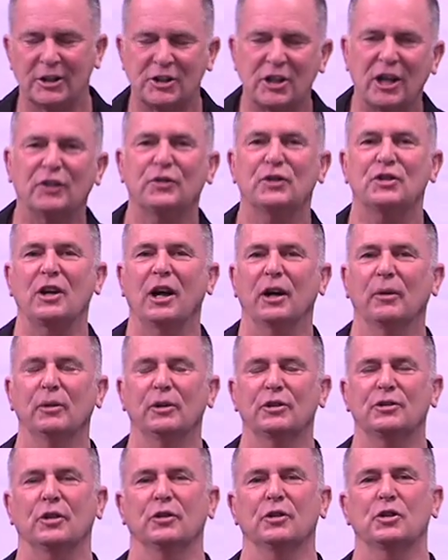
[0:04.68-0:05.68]
thanks for staying with
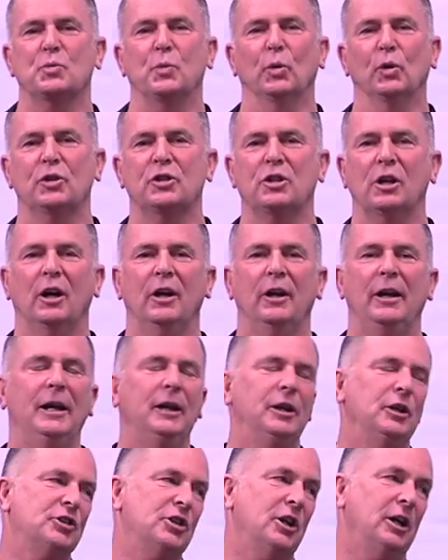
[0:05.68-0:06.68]
us on the Sports Show. It
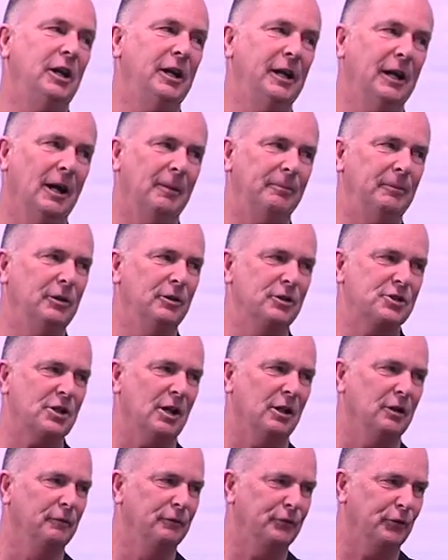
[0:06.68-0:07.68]
is heating up in the
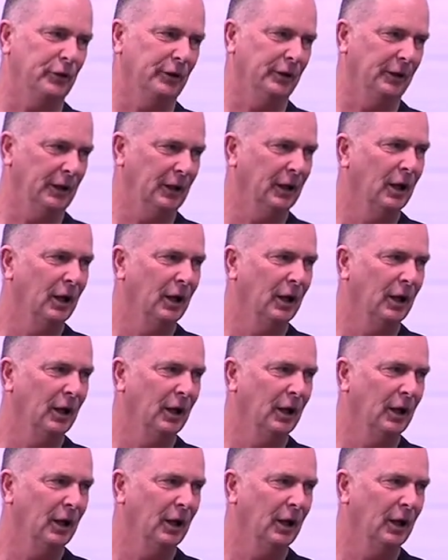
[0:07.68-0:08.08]
Southern Footy League.